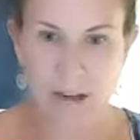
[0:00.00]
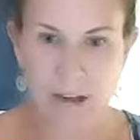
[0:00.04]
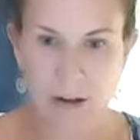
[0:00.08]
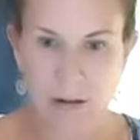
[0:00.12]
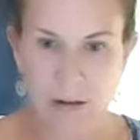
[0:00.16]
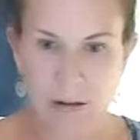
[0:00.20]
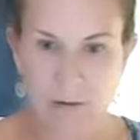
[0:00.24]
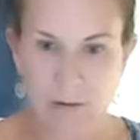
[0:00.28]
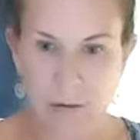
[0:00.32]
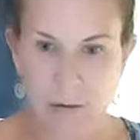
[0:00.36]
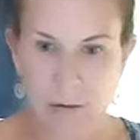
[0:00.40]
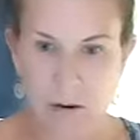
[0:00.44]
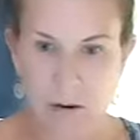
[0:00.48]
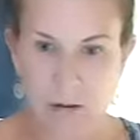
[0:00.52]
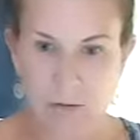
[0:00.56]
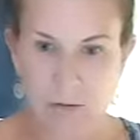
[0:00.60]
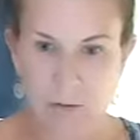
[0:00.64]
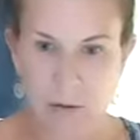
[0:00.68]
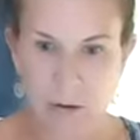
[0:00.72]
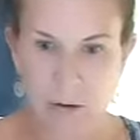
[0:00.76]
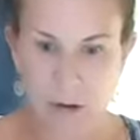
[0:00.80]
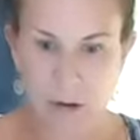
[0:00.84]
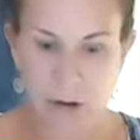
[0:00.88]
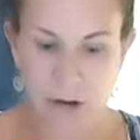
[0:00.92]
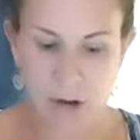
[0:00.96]
you everyone
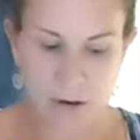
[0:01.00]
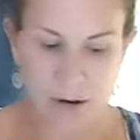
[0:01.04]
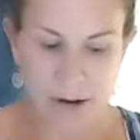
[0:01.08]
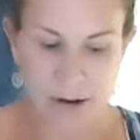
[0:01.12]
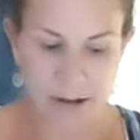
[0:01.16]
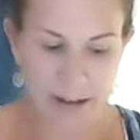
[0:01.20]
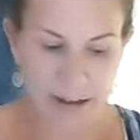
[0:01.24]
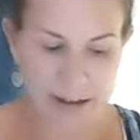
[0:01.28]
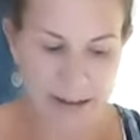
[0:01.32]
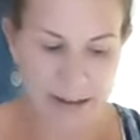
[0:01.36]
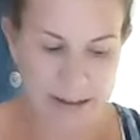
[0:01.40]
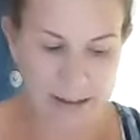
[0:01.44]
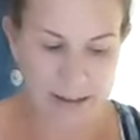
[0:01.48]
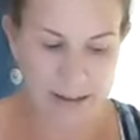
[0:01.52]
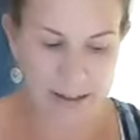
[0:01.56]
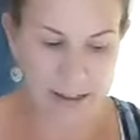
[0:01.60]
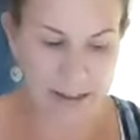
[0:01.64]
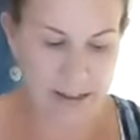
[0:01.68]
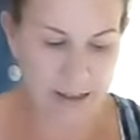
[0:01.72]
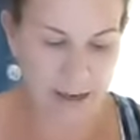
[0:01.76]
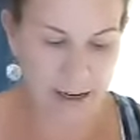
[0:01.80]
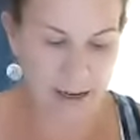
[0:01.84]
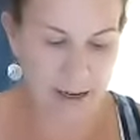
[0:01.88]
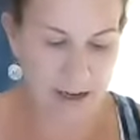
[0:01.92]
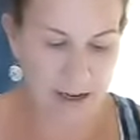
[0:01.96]
for joining us
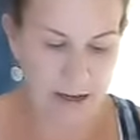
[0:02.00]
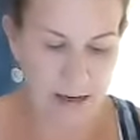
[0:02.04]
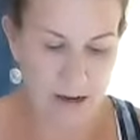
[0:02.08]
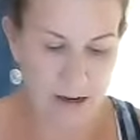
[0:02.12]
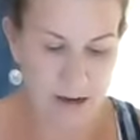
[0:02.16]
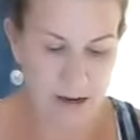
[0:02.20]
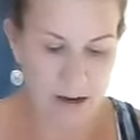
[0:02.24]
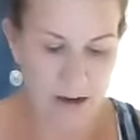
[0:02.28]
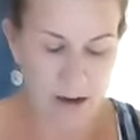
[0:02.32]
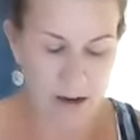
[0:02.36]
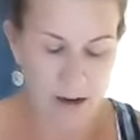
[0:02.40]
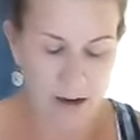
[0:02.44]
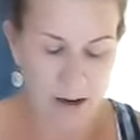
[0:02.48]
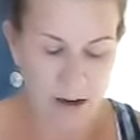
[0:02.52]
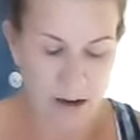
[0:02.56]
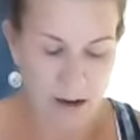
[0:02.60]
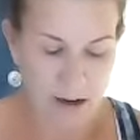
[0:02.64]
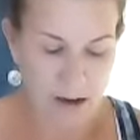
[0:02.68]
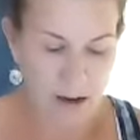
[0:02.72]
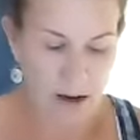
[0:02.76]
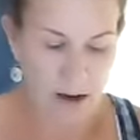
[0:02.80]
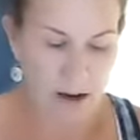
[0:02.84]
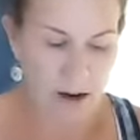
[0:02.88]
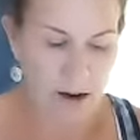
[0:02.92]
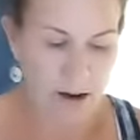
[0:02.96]
today.
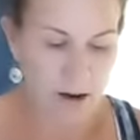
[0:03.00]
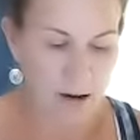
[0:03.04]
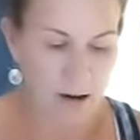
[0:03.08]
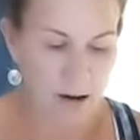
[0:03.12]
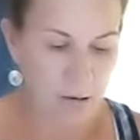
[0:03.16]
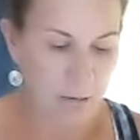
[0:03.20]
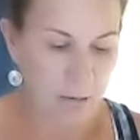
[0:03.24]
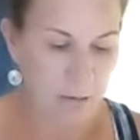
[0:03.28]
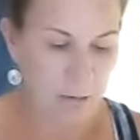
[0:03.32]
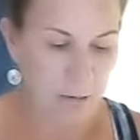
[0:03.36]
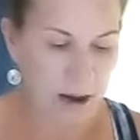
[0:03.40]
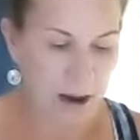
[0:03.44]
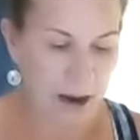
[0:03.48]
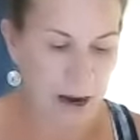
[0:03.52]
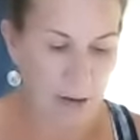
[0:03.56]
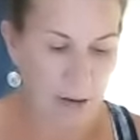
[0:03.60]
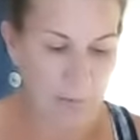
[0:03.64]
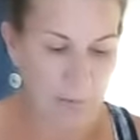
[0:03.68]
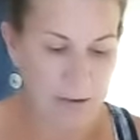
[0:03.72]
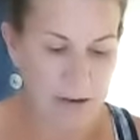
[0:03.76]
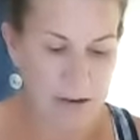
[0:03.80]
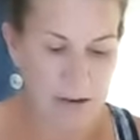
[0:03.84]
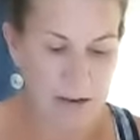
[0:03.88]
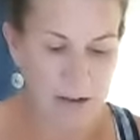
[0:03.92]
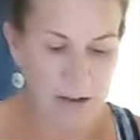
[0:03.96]

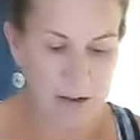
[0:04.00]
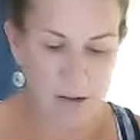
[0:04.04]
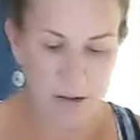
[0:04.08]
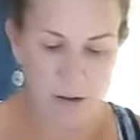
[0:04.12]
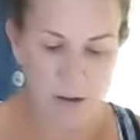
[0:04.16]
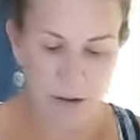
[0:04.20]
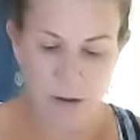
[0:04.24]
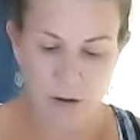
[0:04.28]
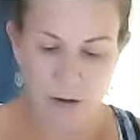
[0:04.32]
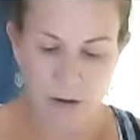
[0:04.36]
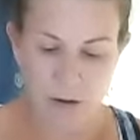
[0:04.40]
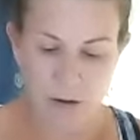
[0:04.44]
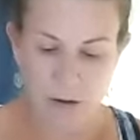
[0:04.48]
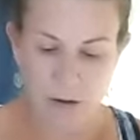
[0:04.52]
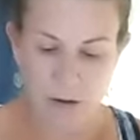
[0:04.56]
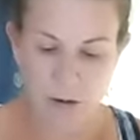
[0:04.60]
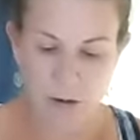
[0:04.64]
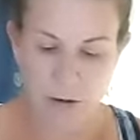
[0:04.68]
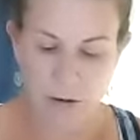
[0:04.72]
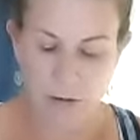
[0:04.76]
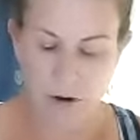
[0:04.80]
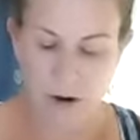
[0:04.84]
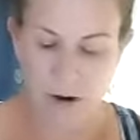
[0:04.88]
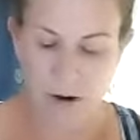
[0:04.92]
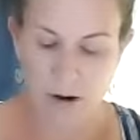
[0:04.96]
Happy
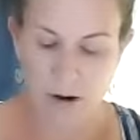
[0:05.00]
to